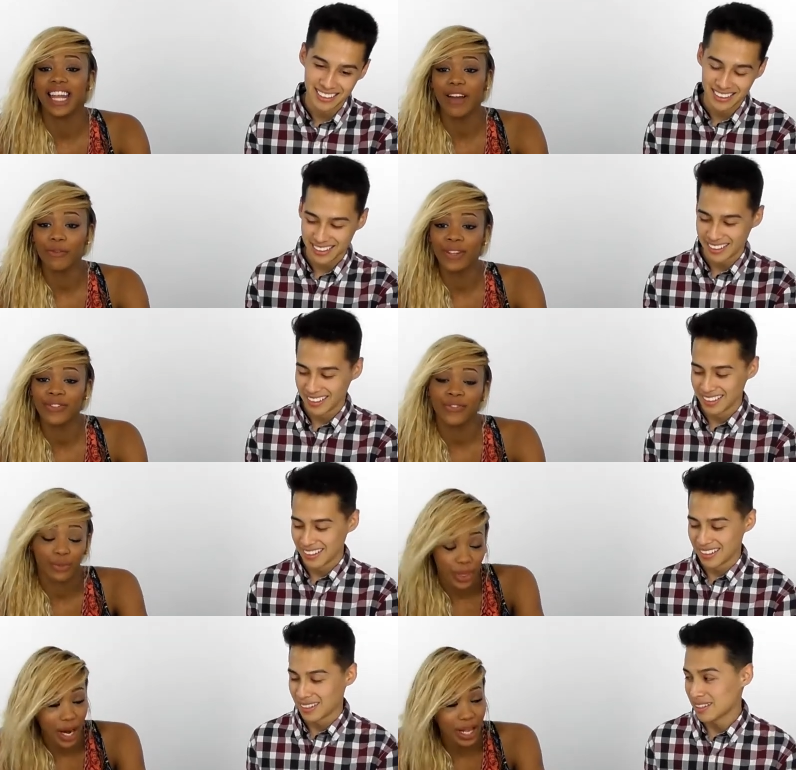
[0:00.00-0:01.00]
Speaker 1: that was
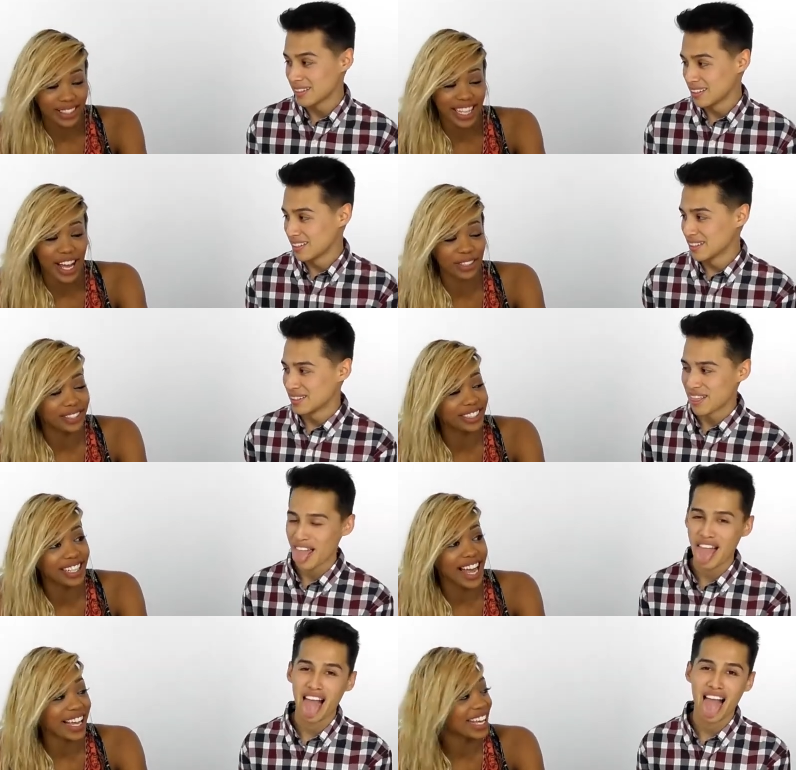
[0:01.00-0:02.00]
the that.
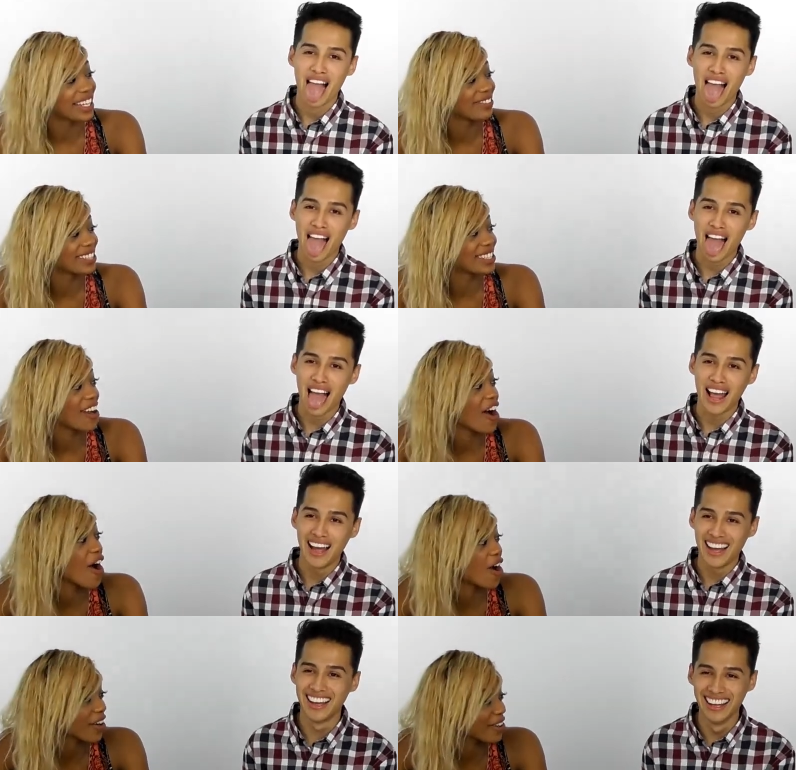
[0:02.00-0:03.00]
See, I can't even talk.